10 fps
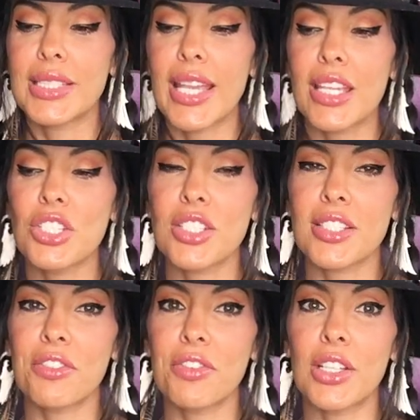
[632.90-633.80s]
Sage
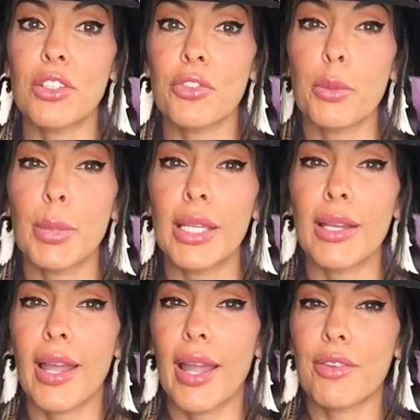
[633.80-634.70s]
is a feel for
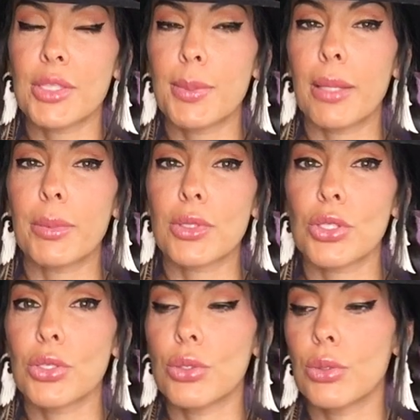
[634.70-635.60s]
me. I have to be able
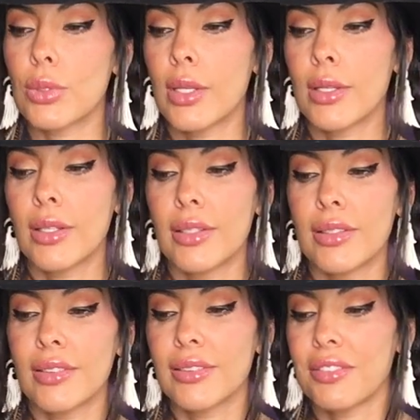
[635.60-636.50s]
to
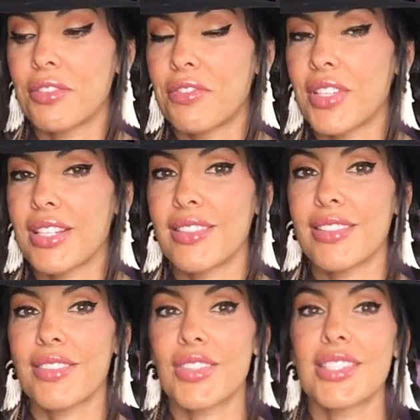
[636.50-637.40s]

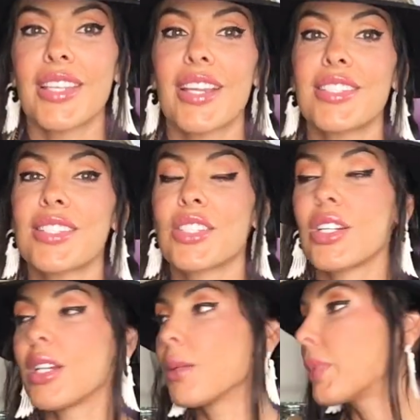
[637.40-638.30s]
feel if the sage is
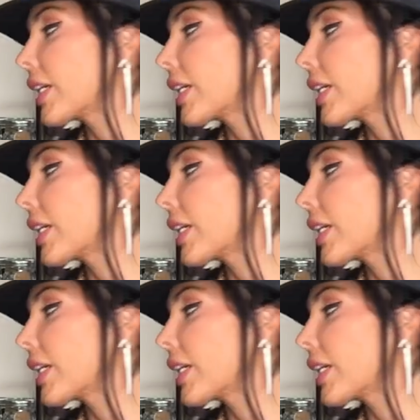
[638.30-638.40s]
good,